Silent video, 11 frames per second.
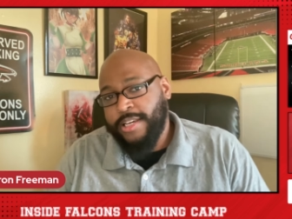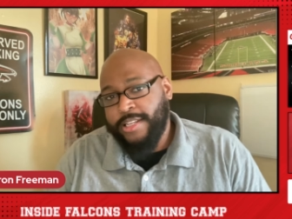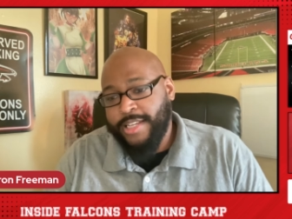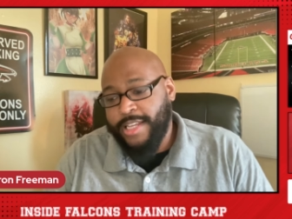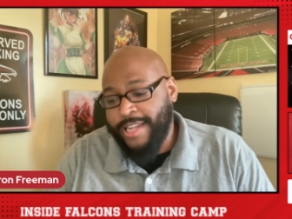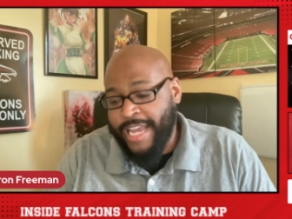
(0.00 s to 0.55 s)

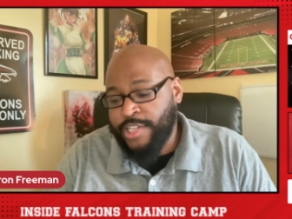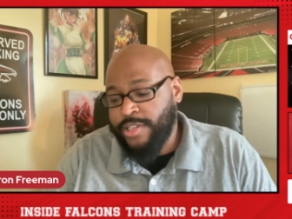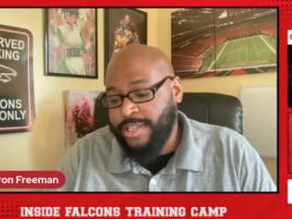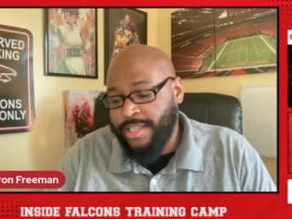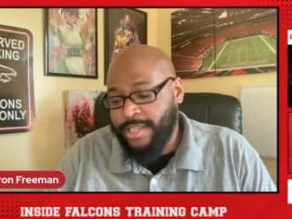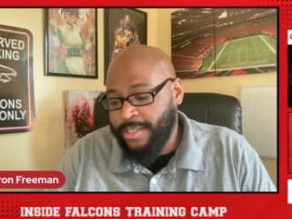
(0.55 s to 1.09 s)
and, and
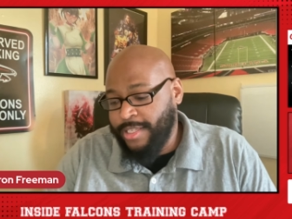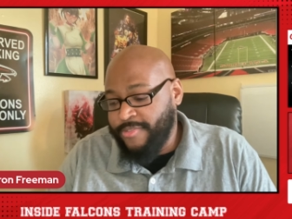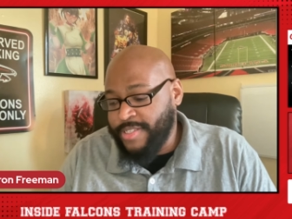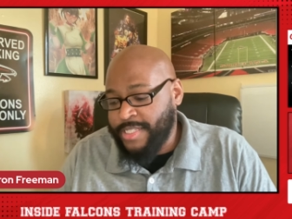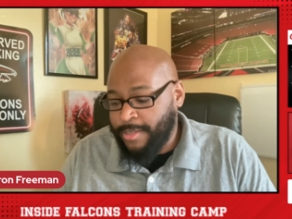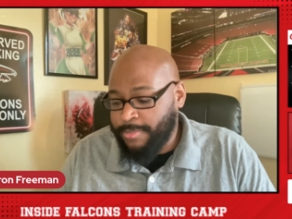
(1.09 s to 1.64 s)
actually
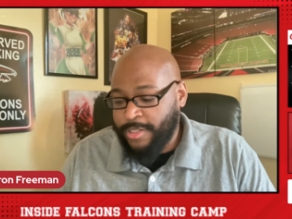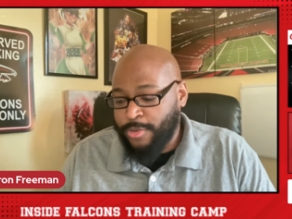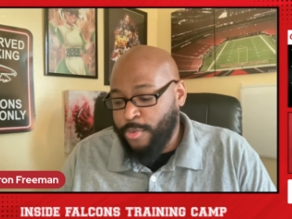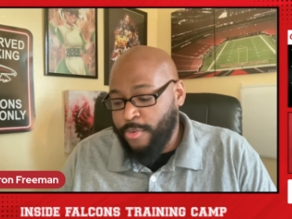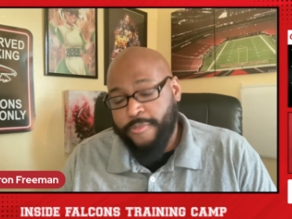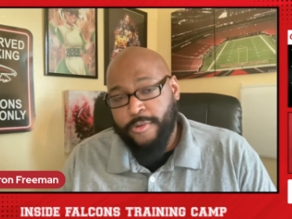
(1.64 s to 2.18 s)
give us something to
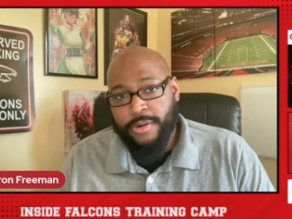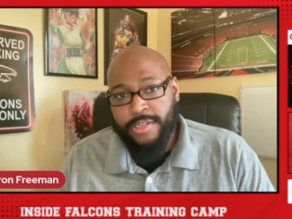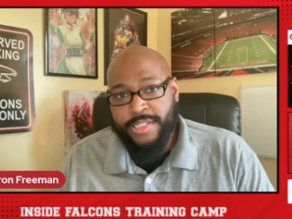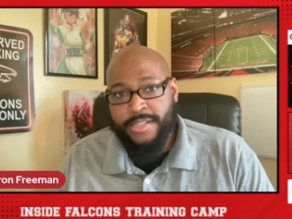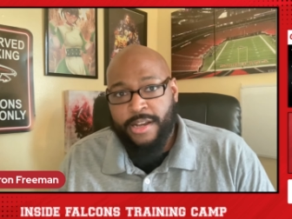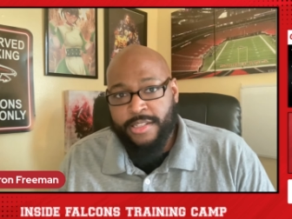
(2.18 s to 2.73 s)
root for on
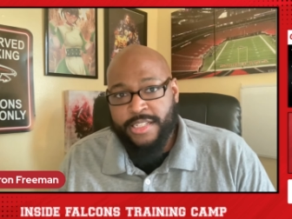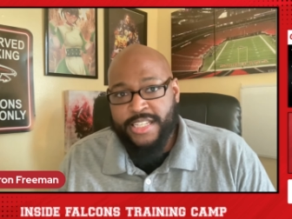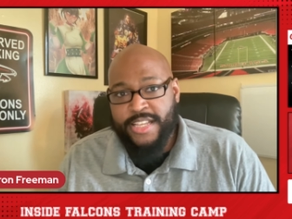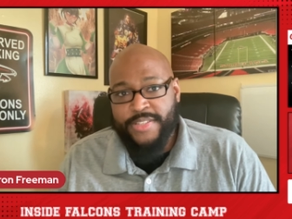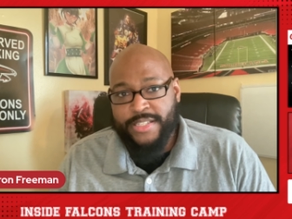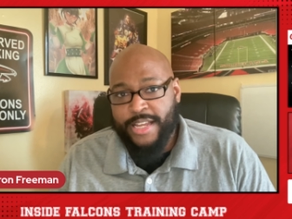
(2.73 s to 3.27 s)
this on this
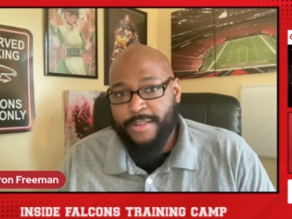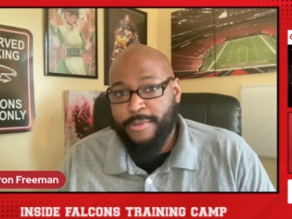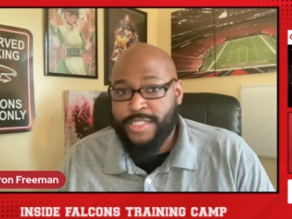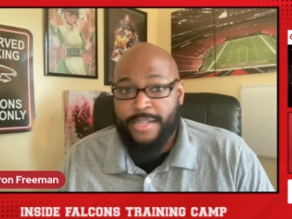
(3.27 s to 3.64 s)
defensive side of ball,